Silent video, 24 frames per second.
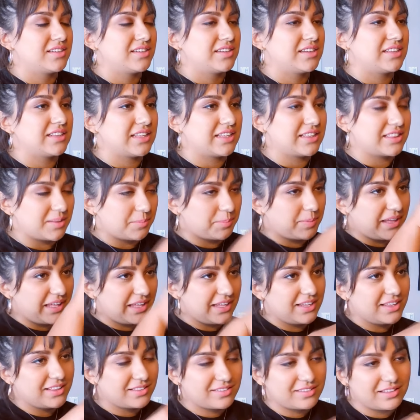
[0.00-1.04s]
And like the
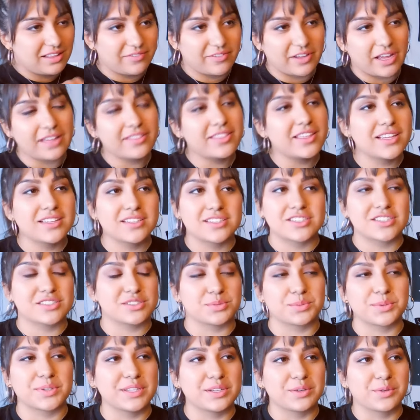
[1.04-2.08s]
paint stuff. I think it's
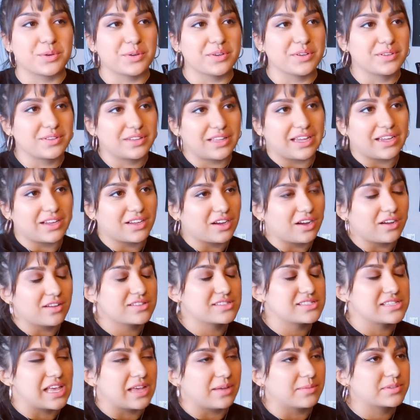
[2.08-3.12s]
just really cool like
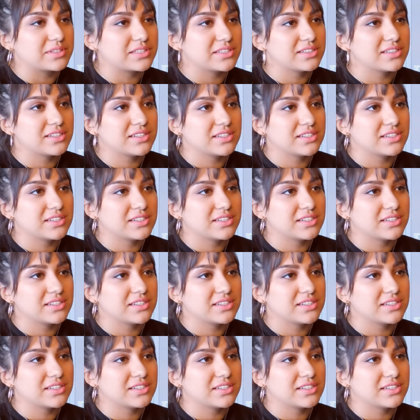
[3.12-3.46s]
concept.